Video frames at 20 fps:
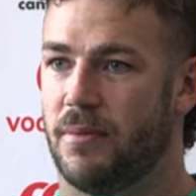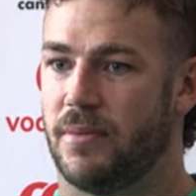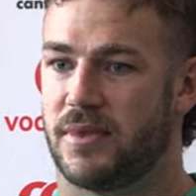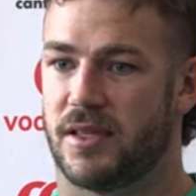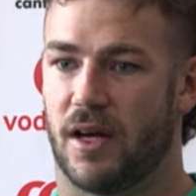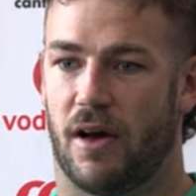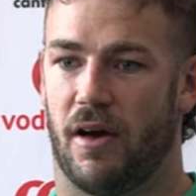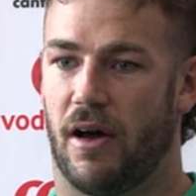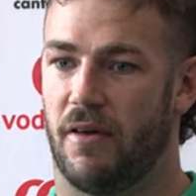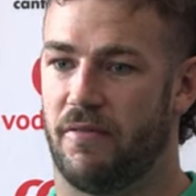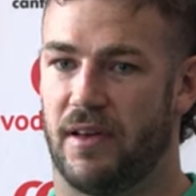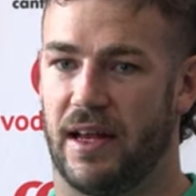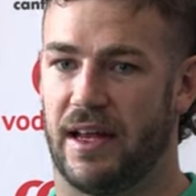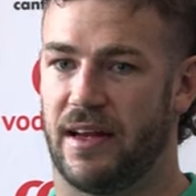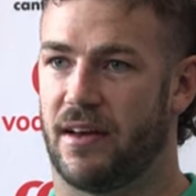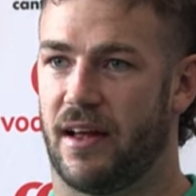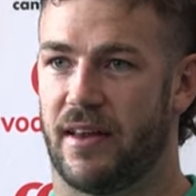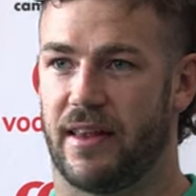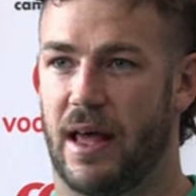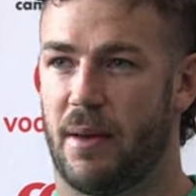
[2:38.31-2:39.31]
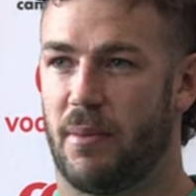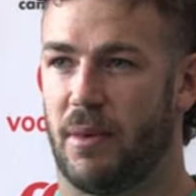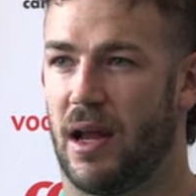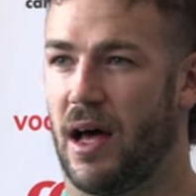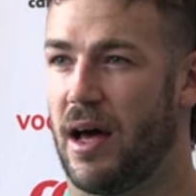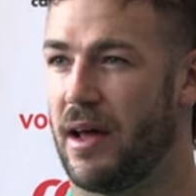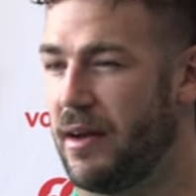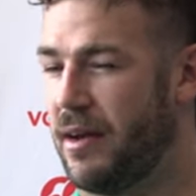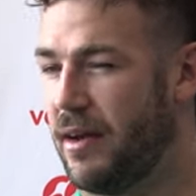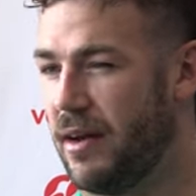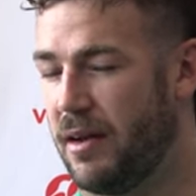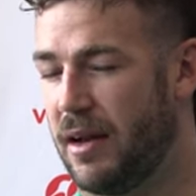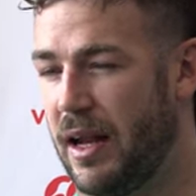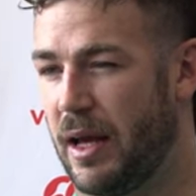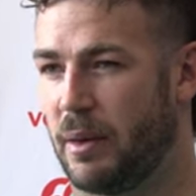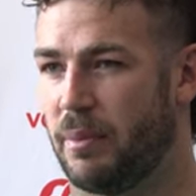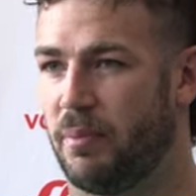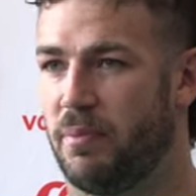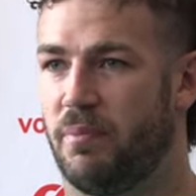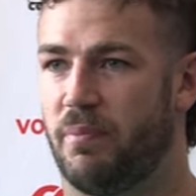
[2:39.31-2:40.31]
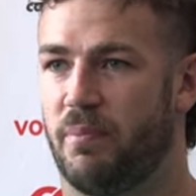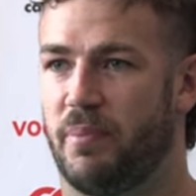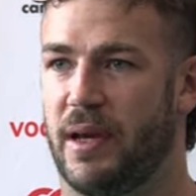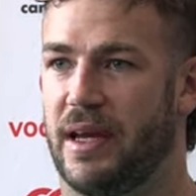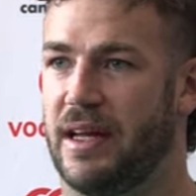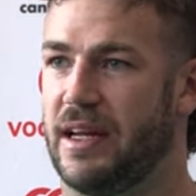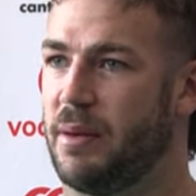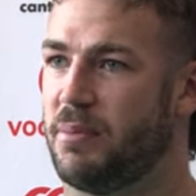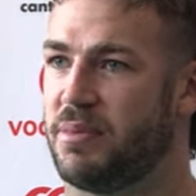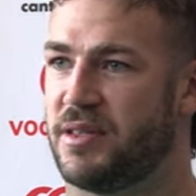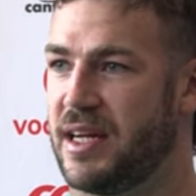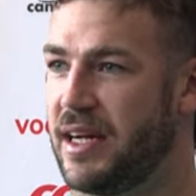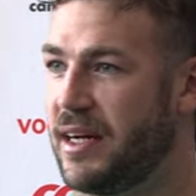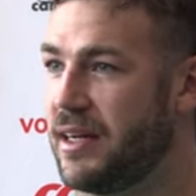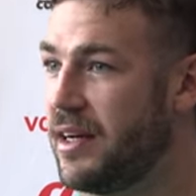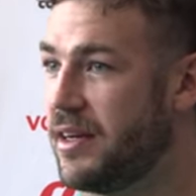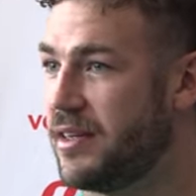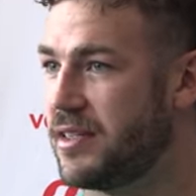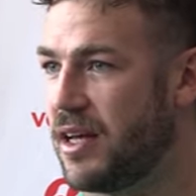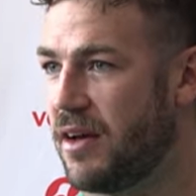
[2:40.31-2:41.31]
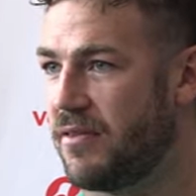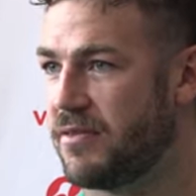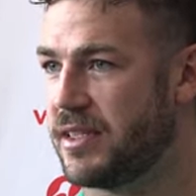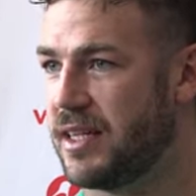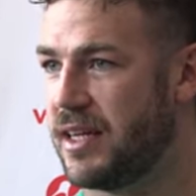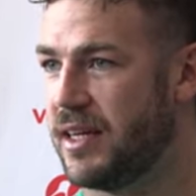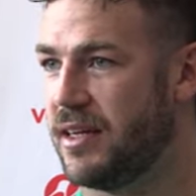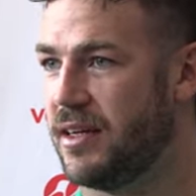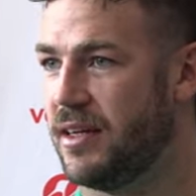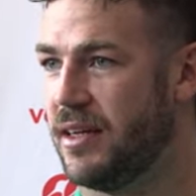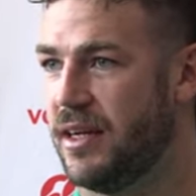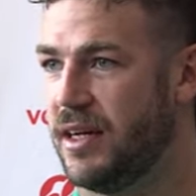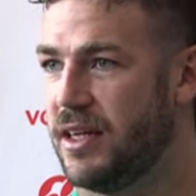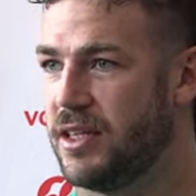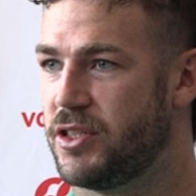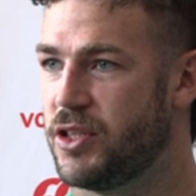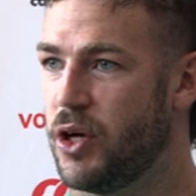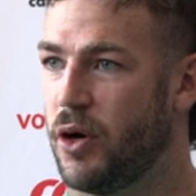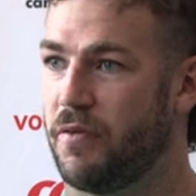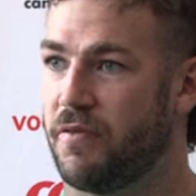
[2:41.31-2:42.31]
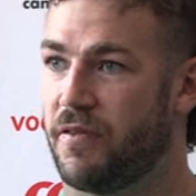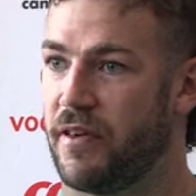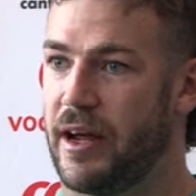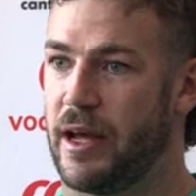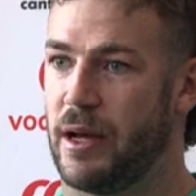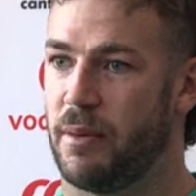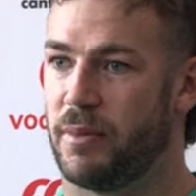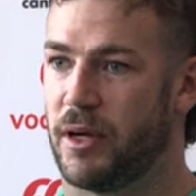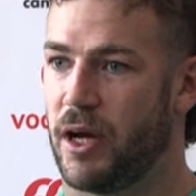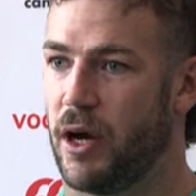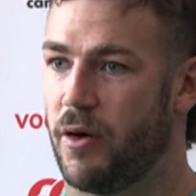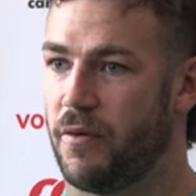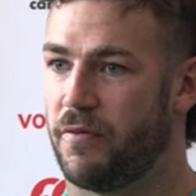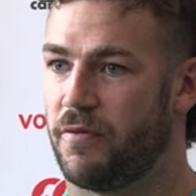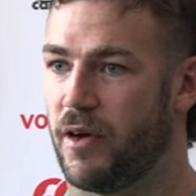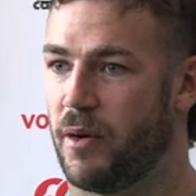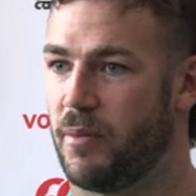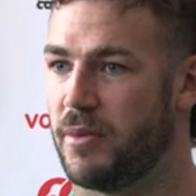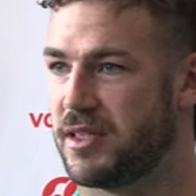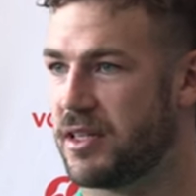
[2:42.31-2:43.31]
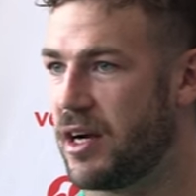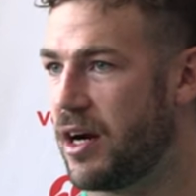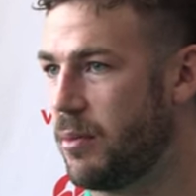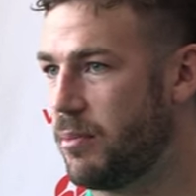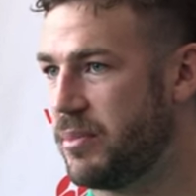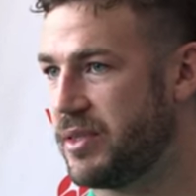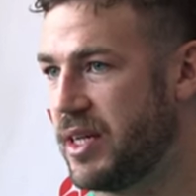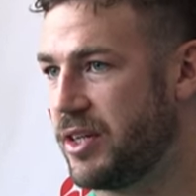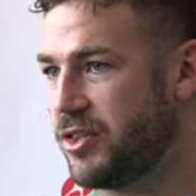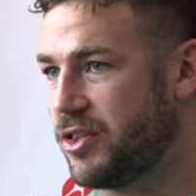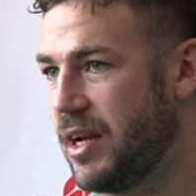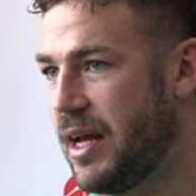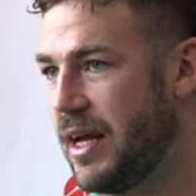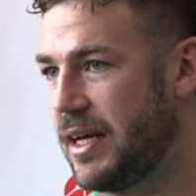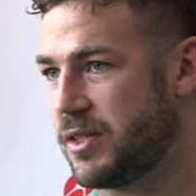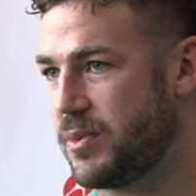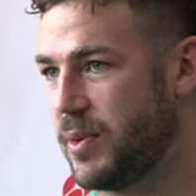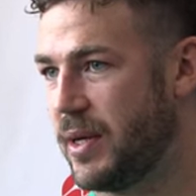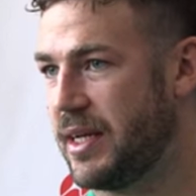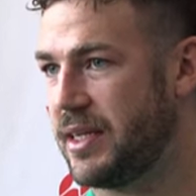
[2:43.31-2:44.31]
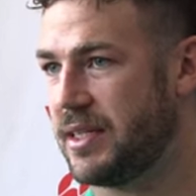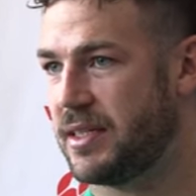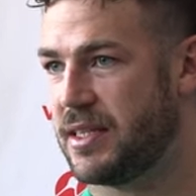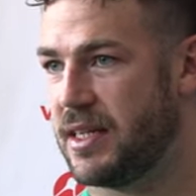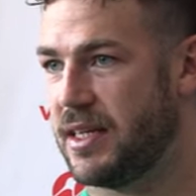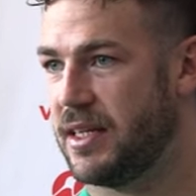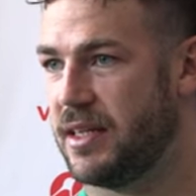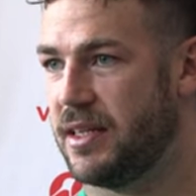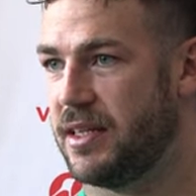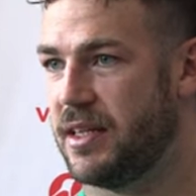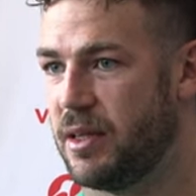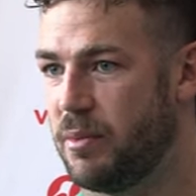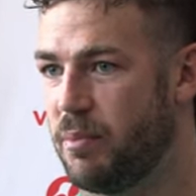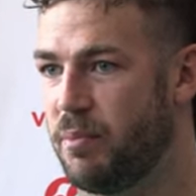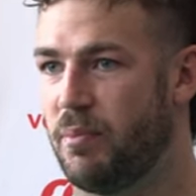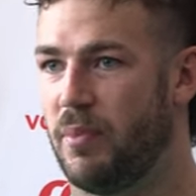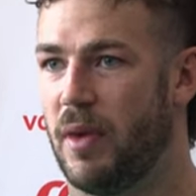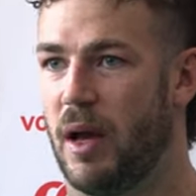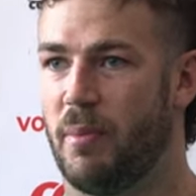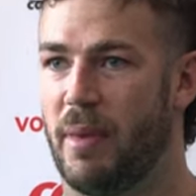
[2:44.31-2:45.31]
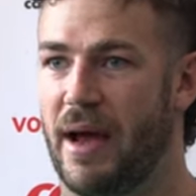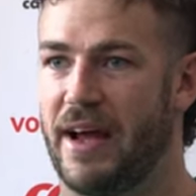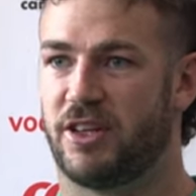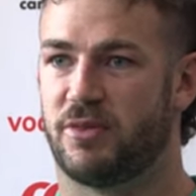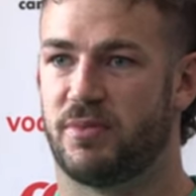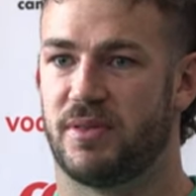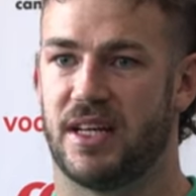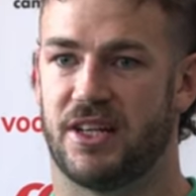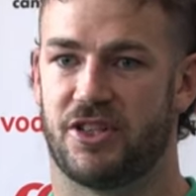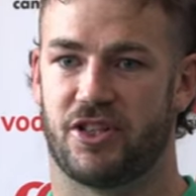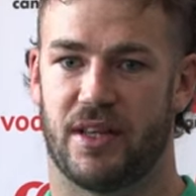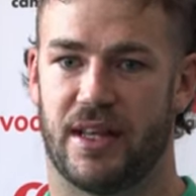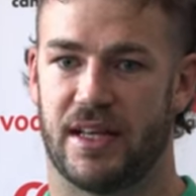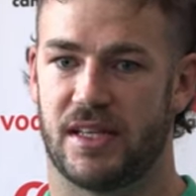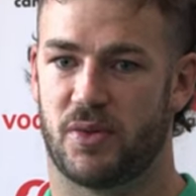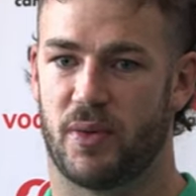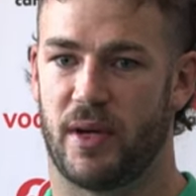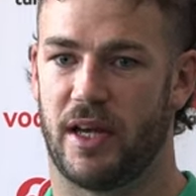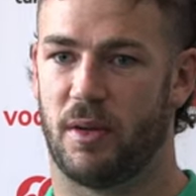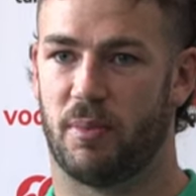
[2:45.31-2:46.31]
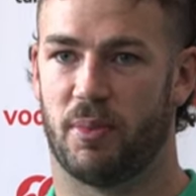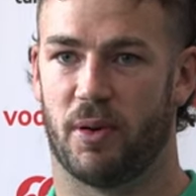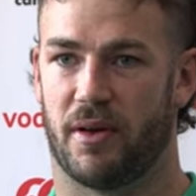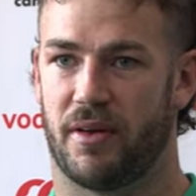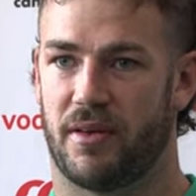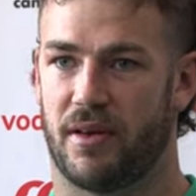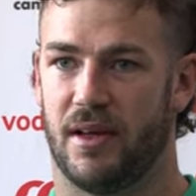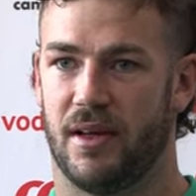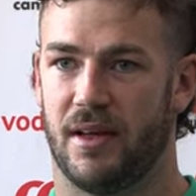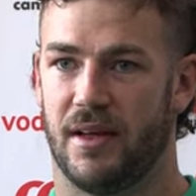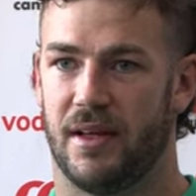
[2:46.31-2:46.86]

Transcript: So I've leaned on them a lot. And like Pete in particular, it's obviously tough for him going from a starting position last week to a bench position this week, but